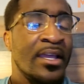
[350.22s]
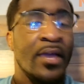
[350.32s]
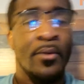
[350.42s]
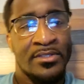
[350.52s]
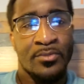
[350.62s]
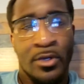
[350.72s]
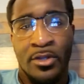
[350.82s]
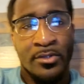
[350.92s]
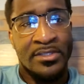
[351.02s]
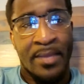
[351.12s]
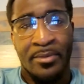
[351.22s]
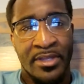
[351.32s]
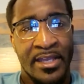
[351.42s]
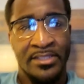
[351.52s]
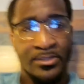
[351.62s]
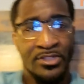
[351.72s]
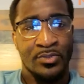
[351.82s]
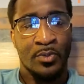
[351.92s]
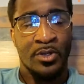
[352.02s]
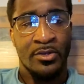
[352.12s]
it wasn't one of those type of things. It was
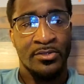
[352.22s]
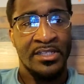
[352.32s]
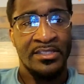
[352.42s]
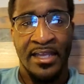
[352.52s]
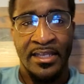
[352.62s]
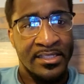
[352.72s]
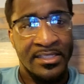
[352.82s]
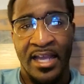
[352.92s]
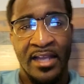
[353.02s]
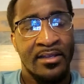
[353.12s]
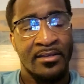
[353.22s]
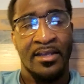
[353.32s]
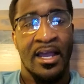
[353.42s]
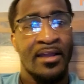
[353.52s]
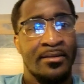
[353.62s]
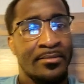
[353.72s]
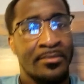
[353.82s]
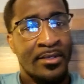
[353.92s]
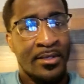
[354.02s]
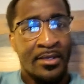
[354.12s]
just one of those things like he just got caught and
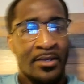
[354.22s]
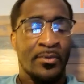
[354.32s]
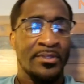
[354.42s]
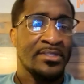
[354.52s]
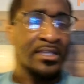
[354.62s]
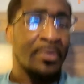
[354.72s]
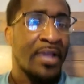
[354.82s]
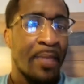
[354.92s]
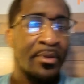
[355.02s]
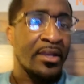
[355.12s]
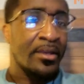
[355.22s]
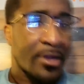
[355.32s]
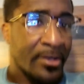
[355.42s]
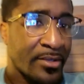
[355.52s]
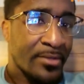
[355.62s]
went to sleep. It could happen to anybody.